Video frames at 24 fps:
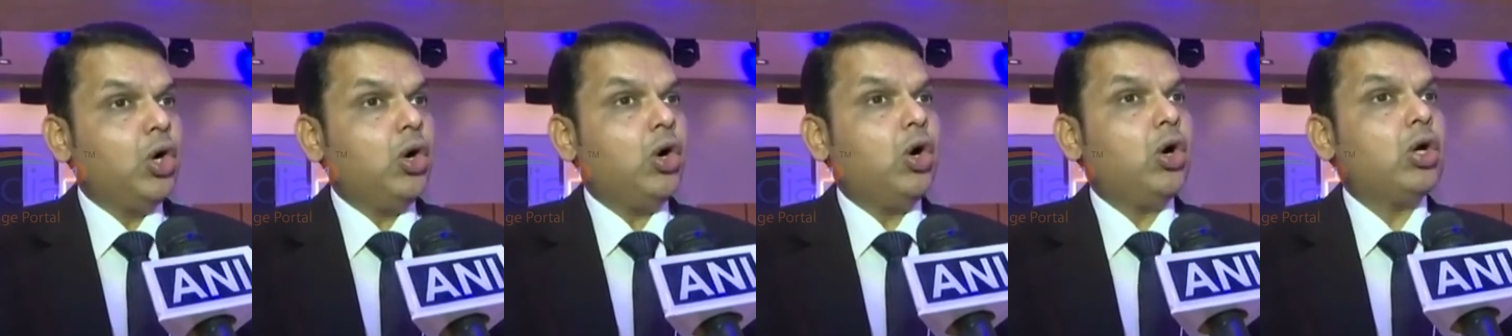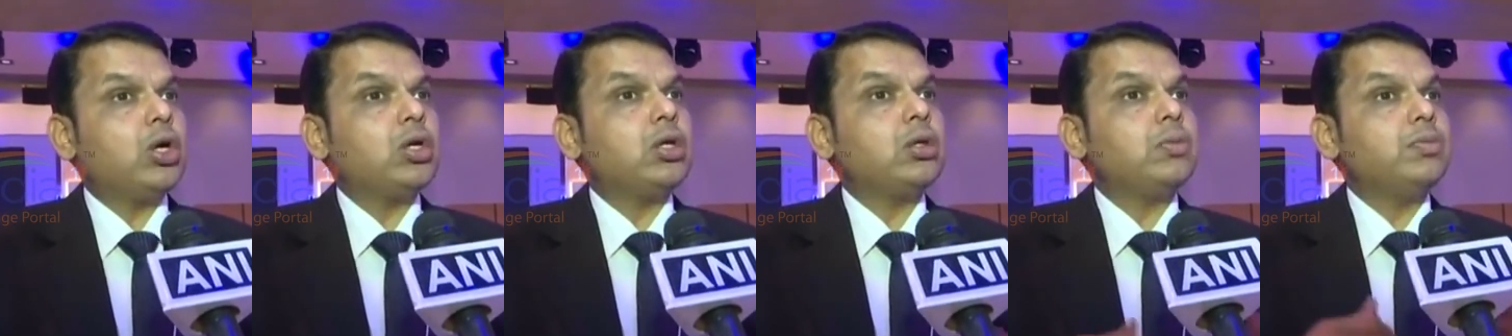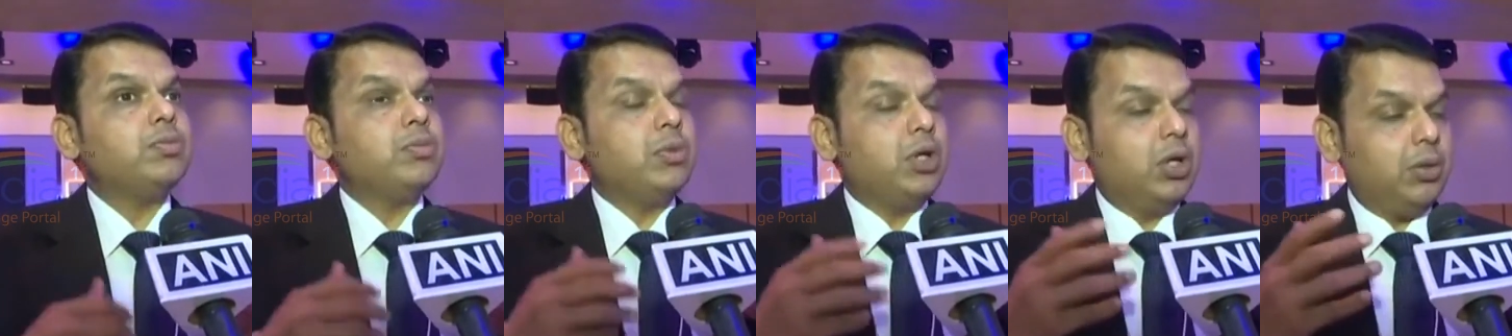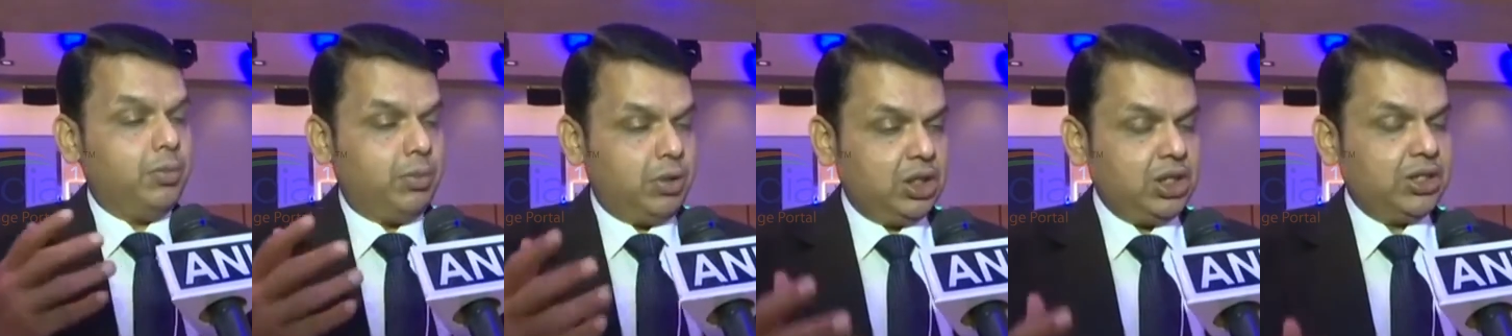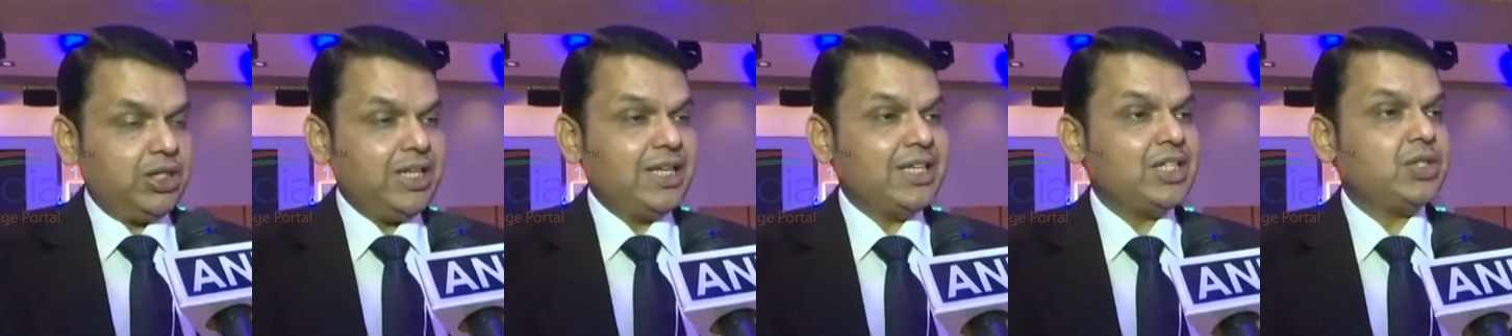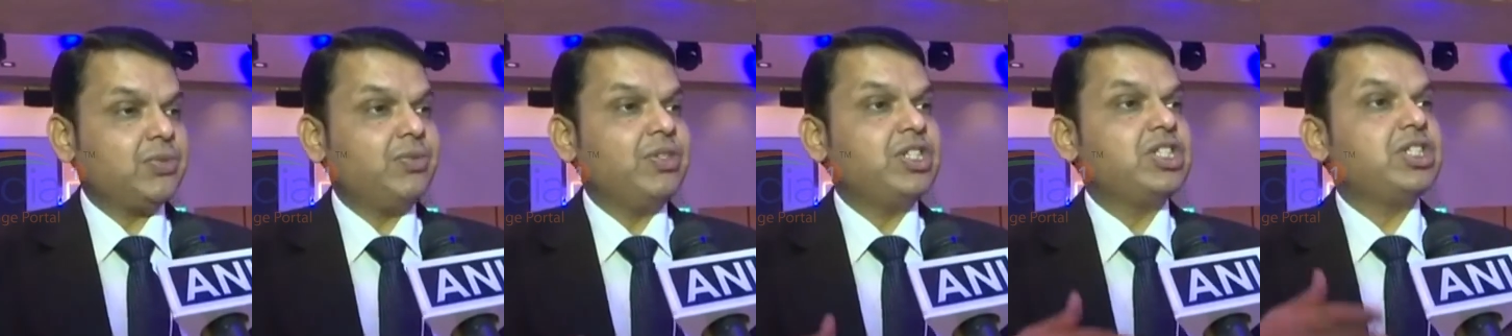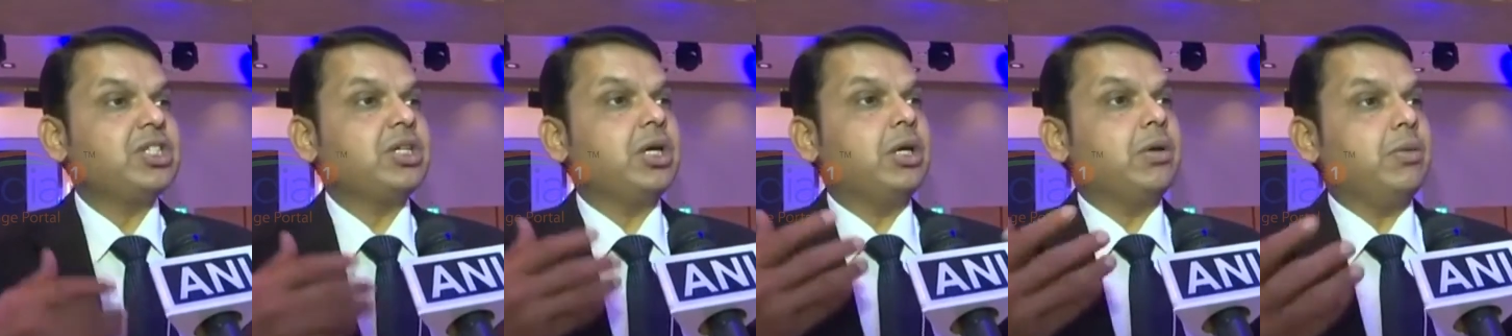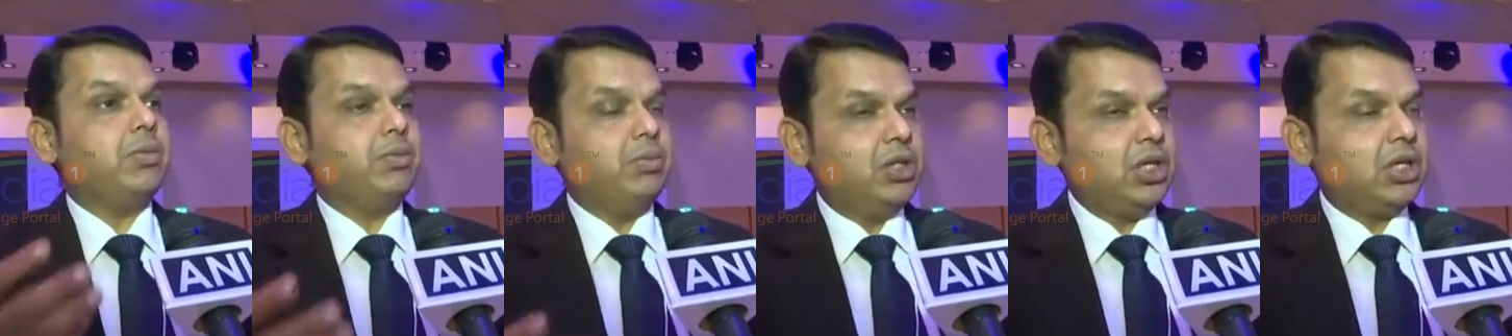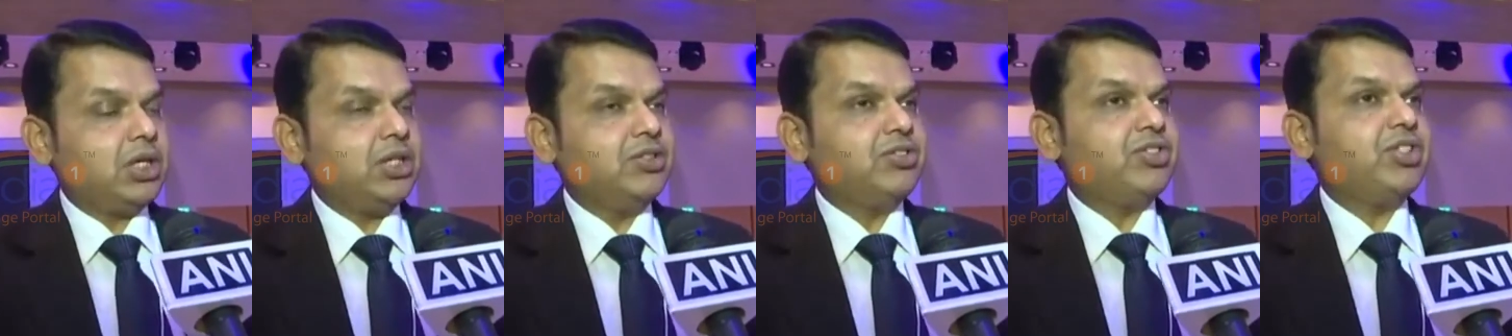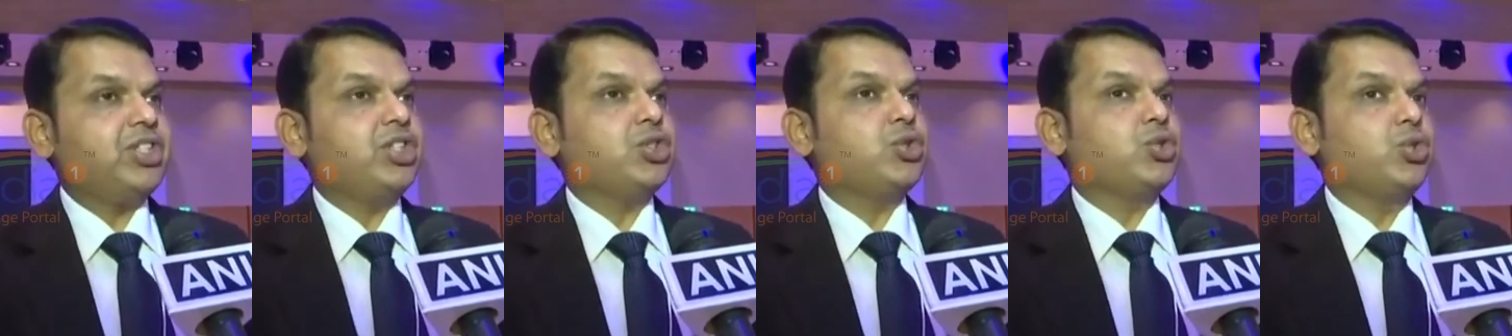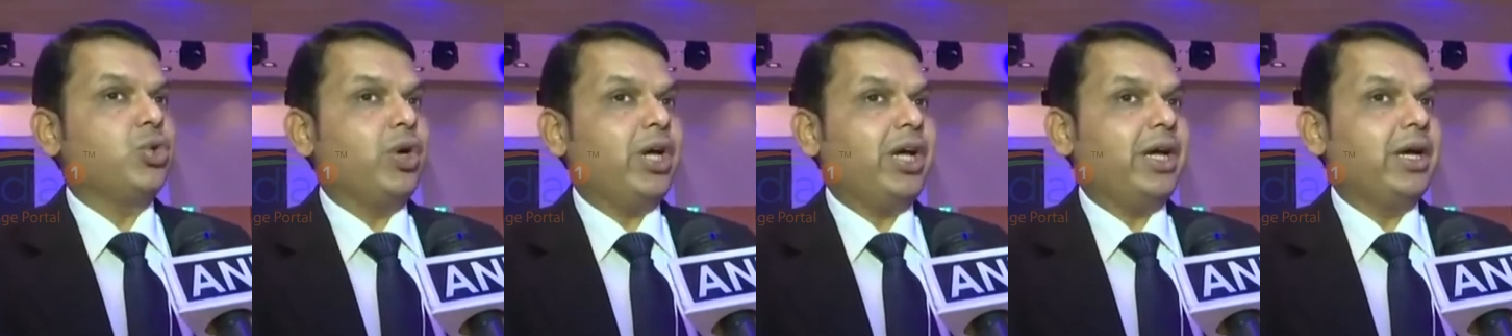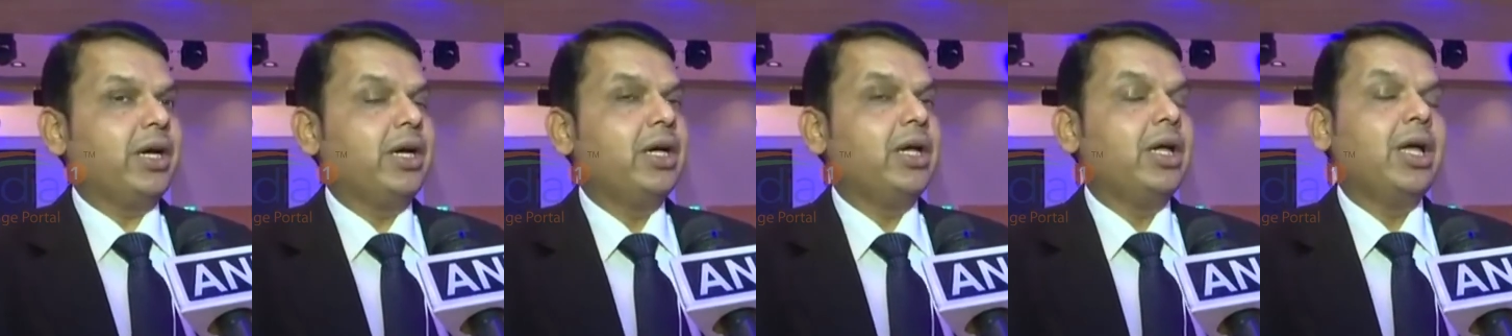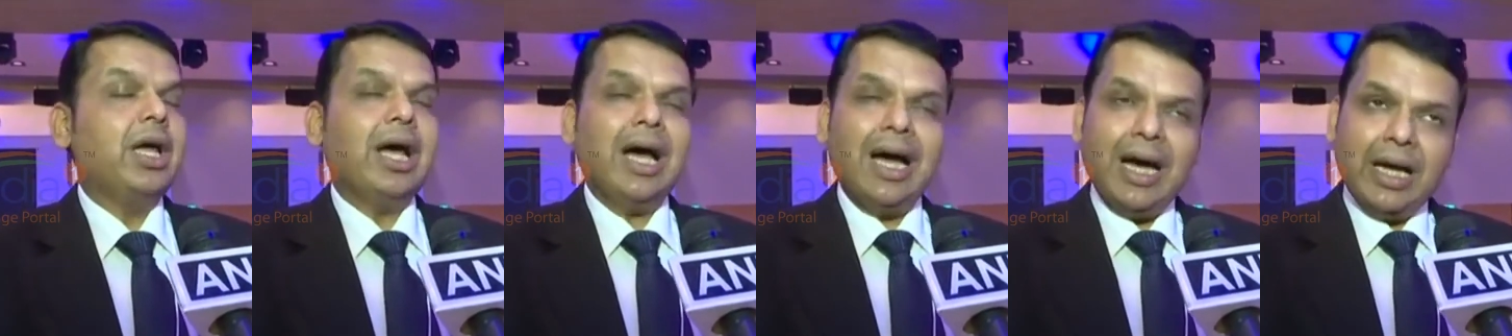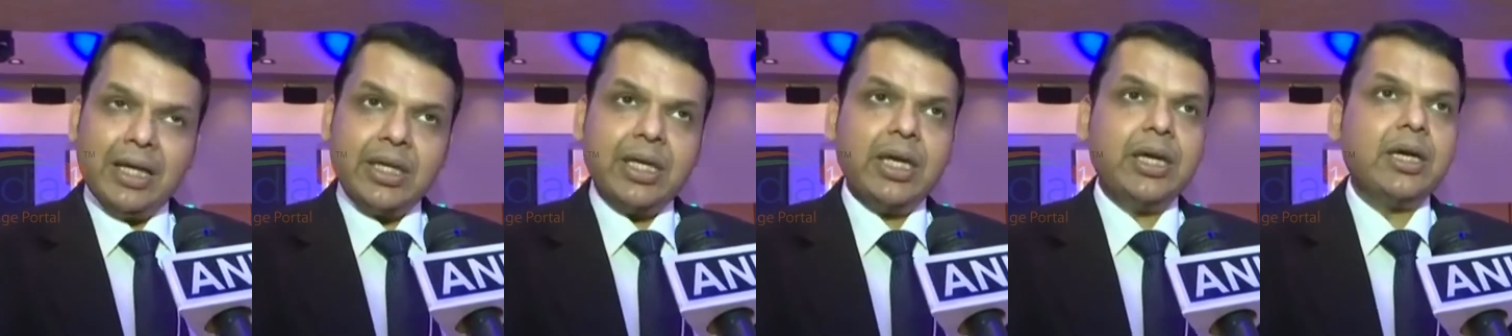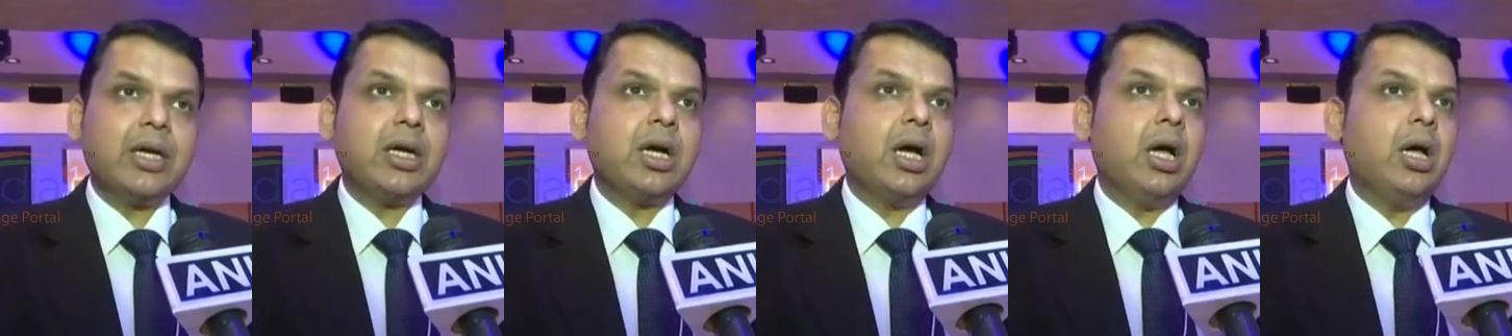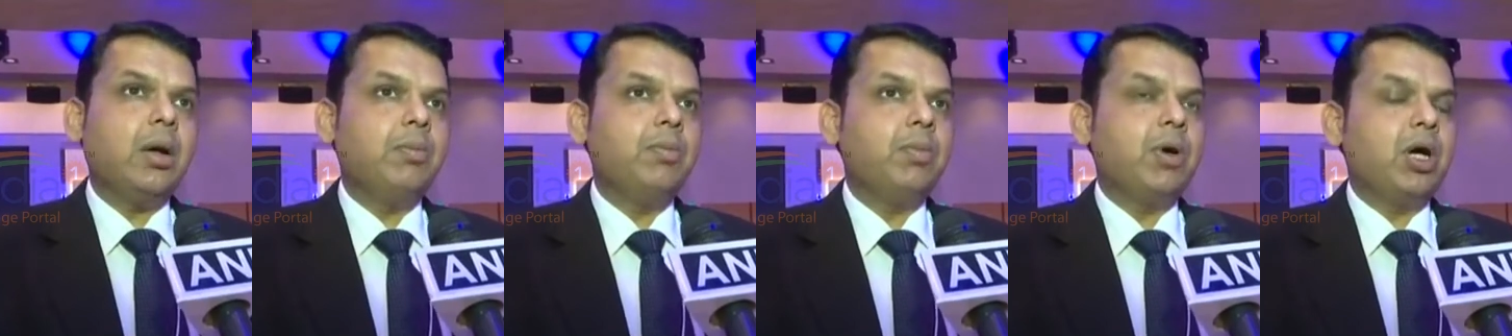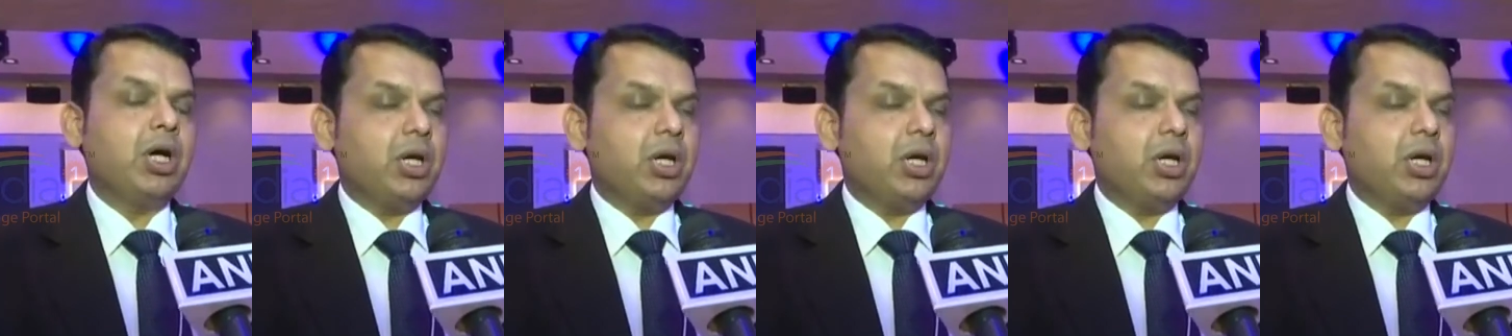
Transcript: or uh, the things which uh, the country is doing, I think uh,